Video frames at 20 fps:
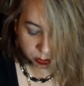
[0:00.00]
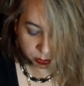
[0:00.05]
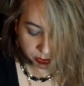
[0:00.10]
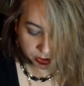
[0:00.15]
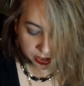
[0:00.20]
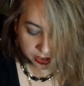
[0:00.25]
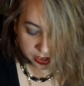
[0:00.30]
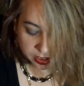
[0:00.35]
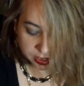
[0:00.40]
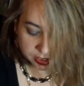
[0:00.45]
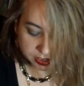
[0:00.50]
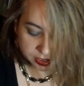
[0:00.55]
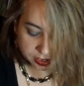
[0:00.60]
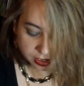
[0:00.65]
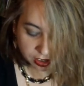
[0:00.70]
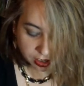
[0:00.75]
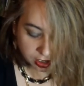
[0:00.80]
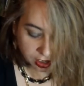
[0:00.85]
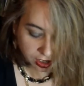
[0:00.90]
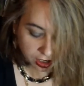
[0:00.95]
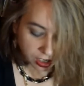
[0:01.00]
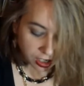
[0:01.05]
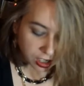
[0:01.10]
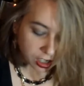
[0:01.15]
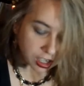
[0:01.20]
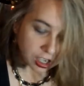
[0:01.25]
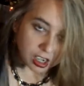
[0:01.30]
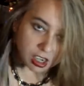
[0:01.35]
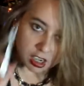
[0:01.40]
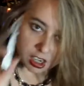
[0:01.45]
But these
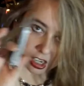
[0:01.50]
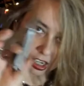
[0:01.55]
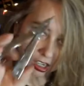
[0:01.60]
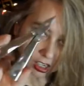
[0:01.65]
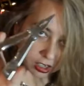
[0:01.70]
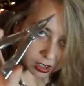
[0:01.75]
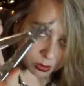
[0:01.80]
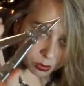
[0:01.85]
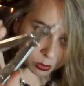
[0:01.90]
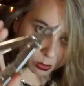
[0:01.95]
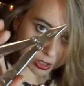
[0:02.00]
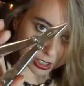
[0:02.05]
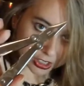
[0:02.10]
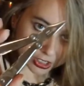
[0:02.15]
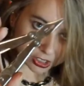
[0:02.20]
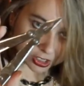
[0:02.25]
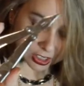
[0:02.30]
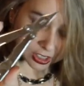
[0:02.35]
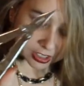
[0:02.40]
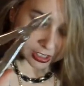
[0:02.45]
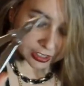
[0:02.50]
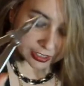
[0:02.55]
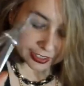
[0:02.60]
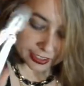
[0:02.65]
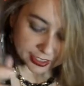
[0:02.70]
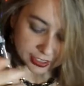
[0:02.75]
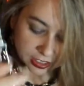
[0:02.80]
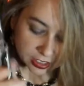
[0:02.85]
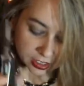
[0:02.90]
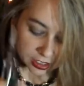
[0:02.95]
are what you're gonna
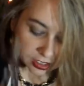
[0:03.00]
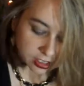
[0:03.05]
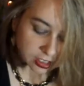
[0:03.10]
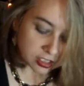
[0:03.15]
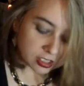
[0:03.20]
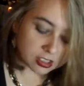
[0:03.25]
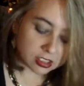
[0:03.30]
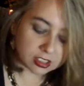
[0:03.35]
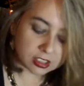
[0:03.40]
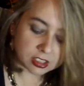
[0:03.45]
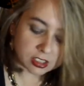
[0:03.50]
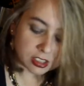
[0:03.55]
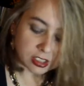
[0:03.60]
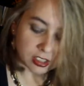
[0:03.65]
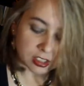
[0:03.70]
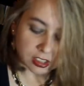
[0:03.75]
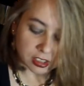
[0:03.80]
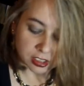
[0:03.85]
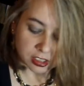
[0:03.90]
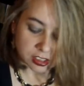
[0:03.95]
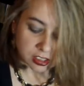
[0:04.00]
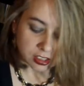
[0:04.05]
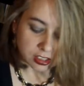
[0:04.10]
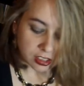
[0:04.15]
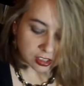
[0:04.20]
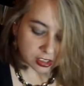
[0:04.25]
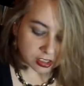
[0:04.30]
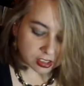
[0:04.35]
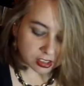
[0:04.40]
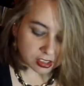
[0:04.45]
need.
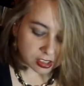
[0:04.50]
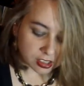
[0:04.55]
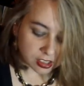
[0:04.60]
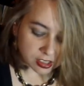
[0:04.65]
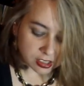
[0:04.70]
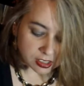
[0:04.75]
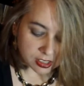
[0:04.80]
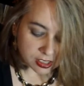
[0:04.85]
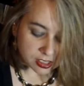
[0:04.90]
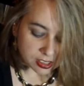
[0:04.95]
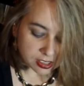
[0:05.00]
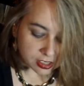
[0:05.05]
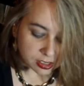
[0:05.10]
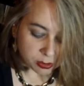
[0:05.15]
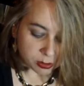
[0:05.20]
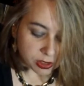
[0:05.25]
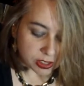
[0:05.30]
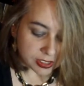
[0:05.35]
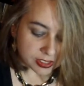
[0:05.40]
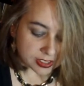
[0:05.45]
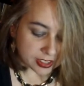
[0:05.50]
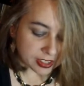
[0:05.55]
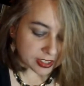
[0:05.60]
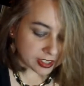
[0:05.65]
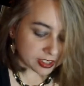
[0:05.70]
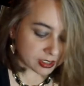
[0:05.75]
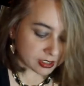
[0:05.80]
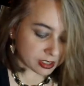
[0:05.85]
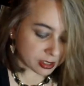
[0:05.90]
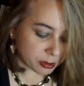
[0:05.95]
So I'm gonna set
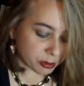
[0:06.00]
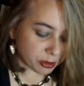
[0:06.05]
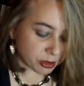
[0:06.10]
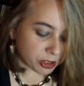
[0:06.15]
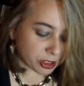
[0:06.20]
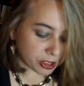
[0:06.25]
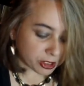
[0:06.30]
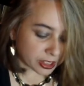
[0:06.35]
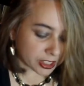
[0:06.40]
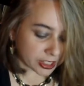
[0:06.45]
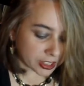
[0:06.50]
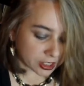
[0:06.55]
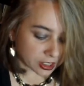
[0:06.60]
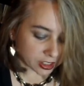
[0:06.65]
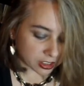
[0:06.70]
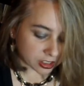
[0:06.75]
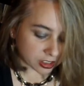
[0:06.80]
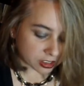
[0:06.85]
those up real quick.